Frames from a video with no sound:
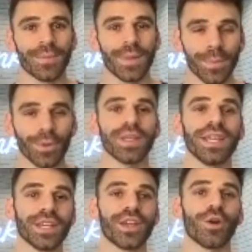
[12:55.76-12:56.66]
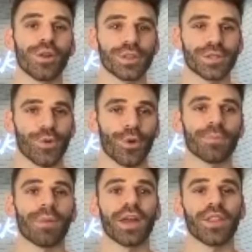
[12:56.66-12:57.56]
people need to go to the store
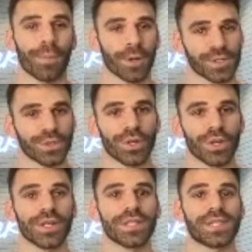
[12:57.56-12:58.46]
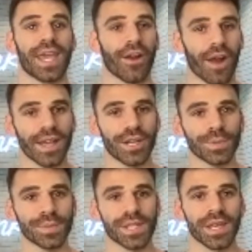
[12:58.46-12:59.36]
and buy their personal goods, care
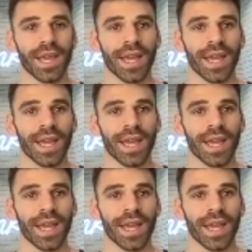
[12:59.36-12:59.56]
items.